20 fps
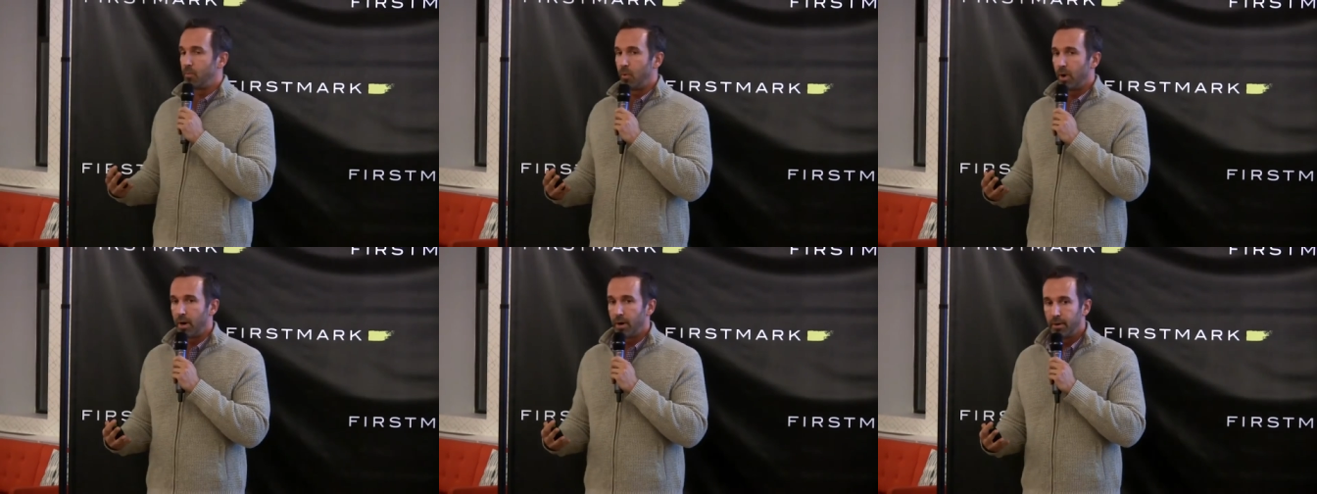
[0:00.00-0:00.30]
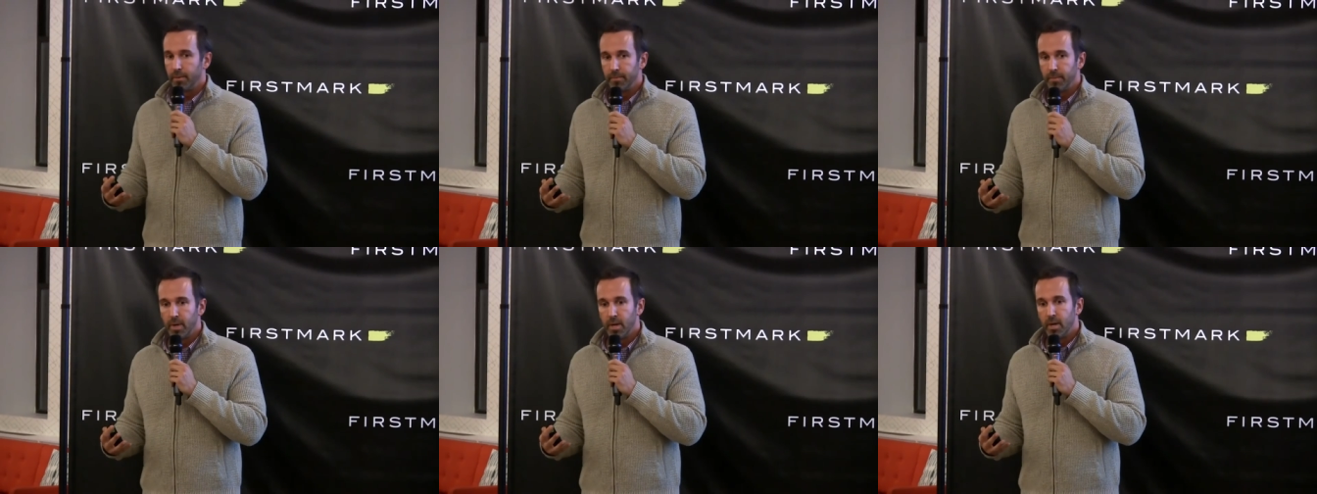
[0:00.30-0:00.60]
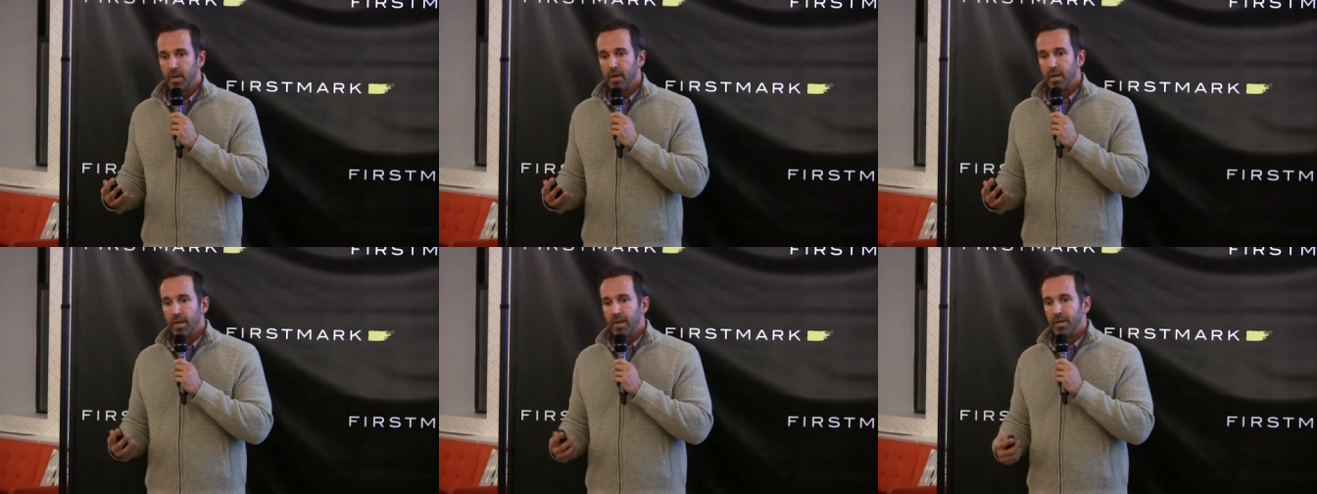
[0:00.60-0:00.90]
where,
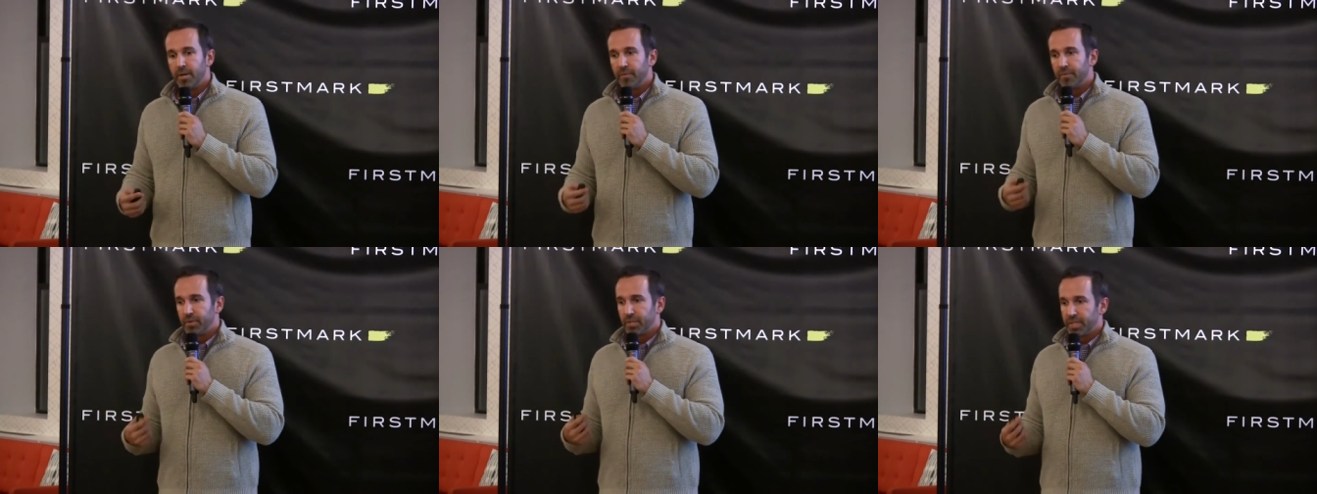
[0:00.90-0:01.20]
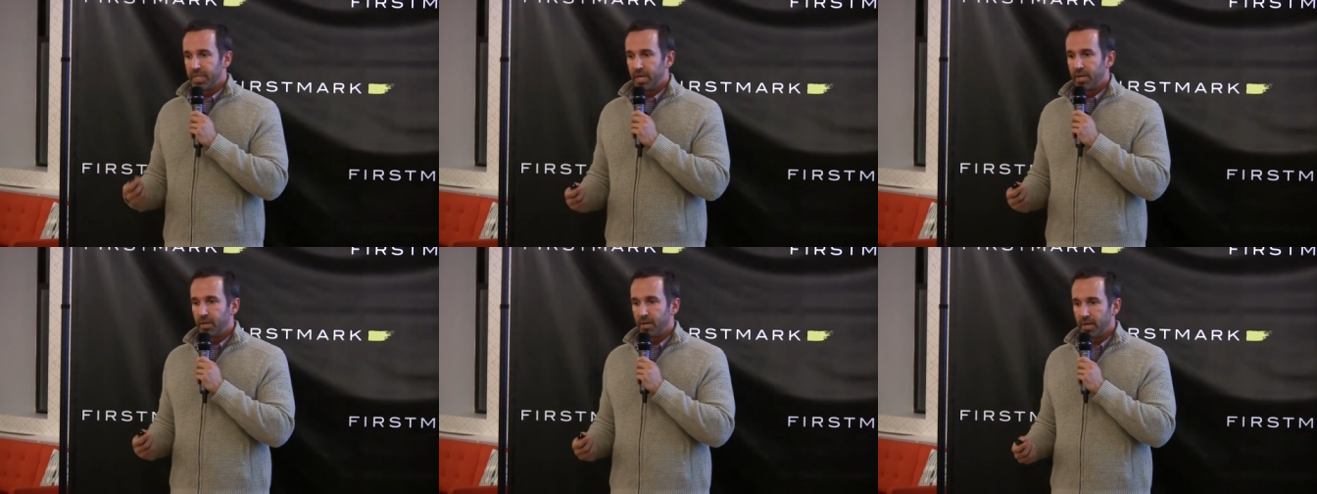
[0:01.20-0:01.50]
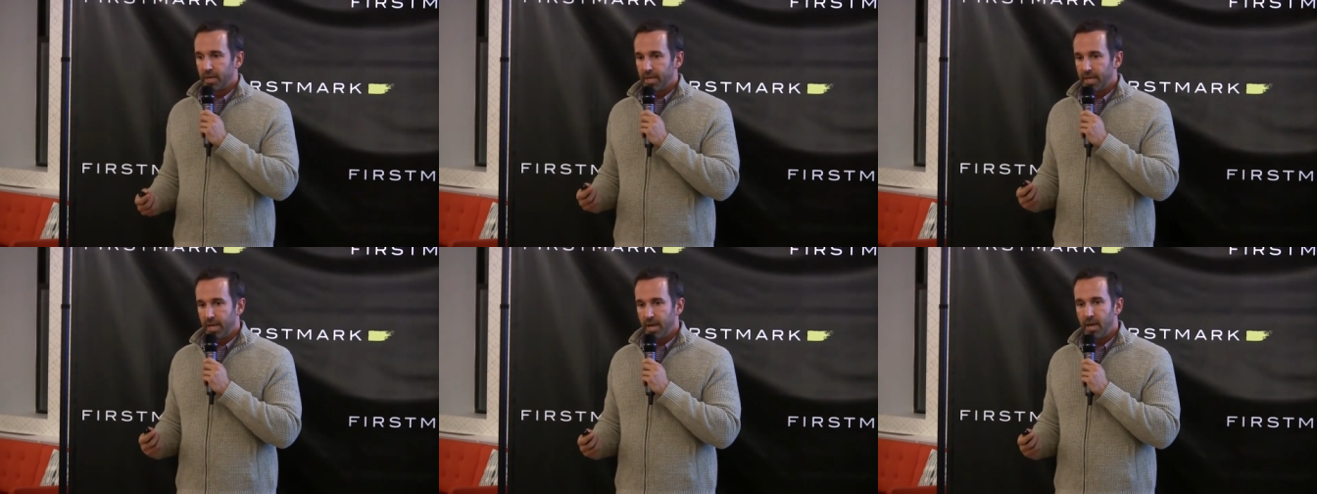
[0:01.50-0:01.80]
you know, if you're sitting
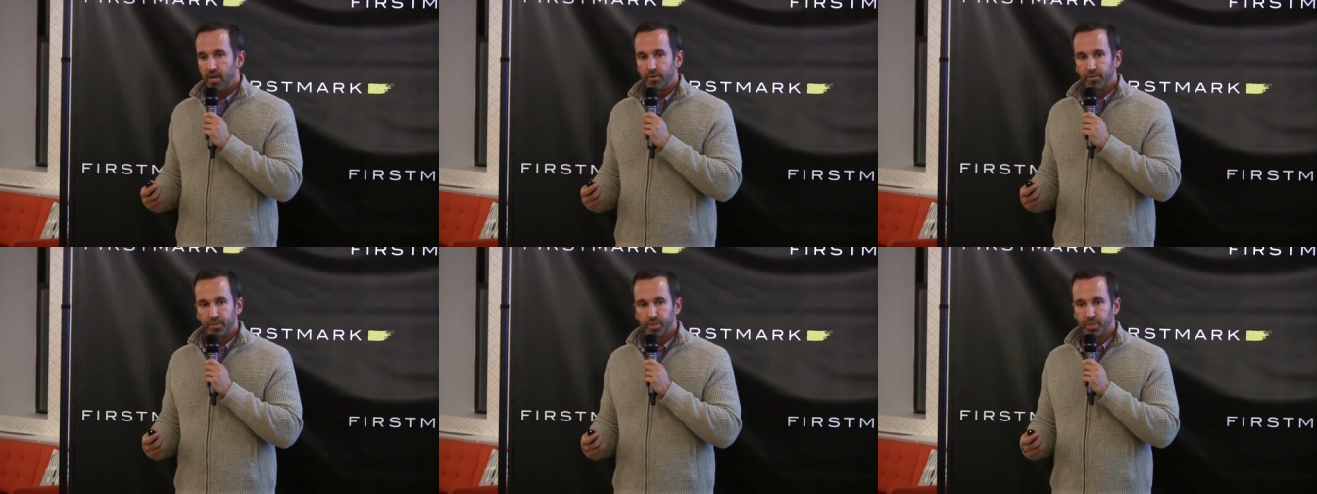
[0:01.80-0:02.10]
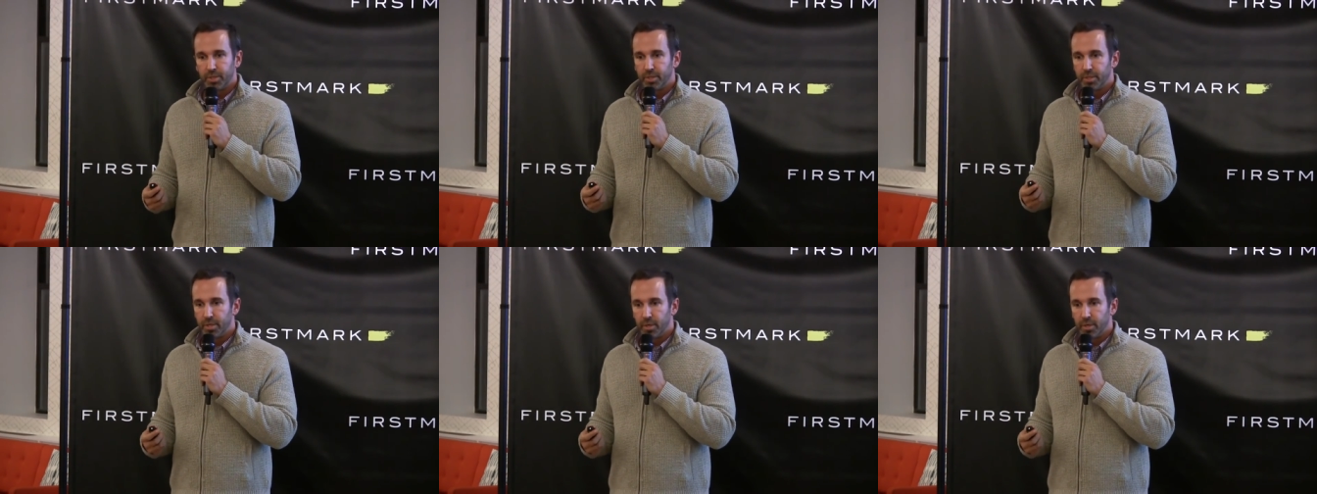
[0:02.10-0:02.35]
on a couch,